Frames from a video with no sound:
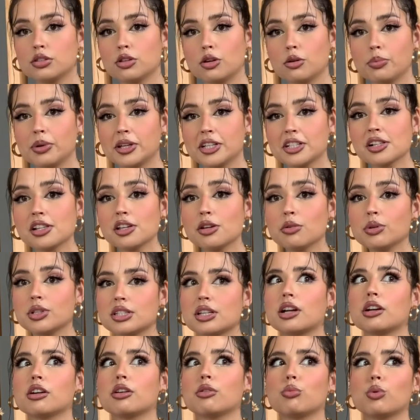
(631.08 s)
So basically we
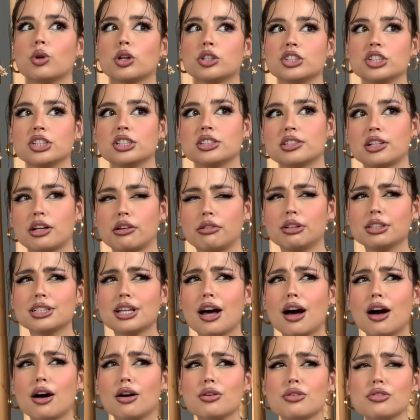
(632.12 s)
started watching Terrace
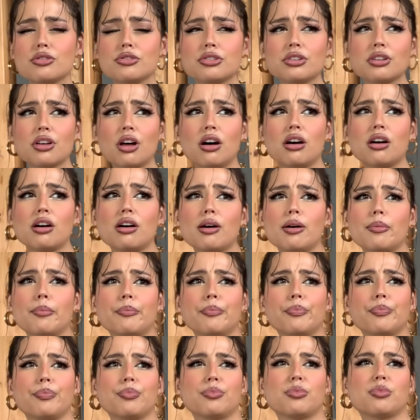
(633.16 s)
House um,
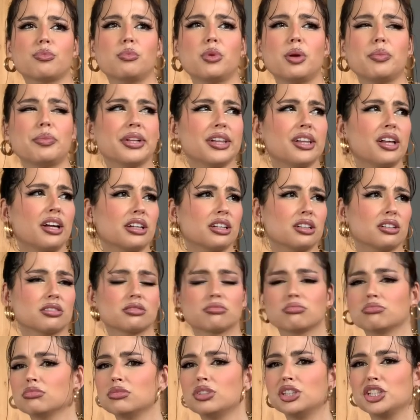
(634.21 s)
maybe like
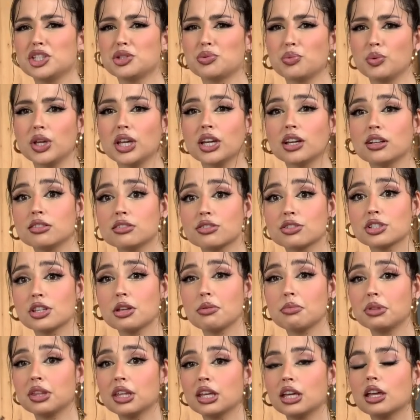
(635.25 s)
this weekend or
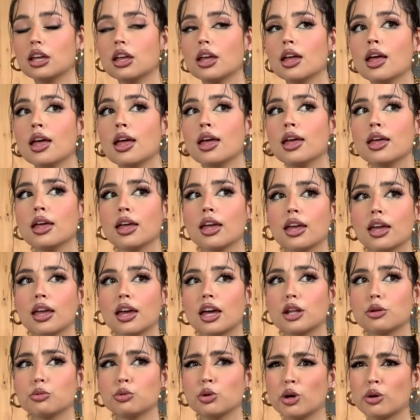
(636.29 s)
something
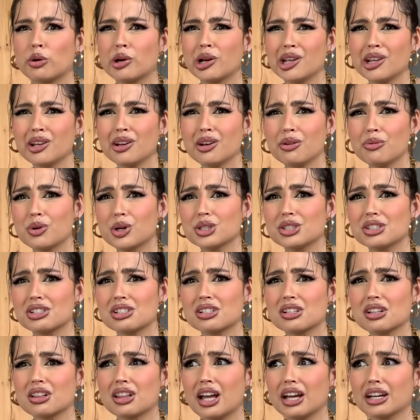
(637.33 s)
and we already
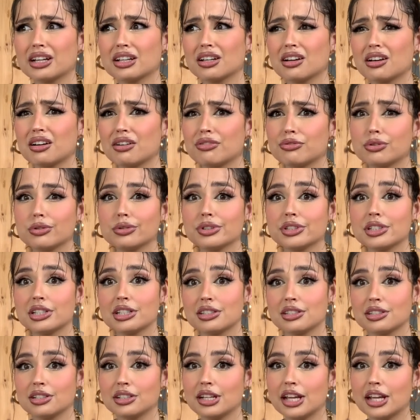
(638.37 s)
watched like a full season.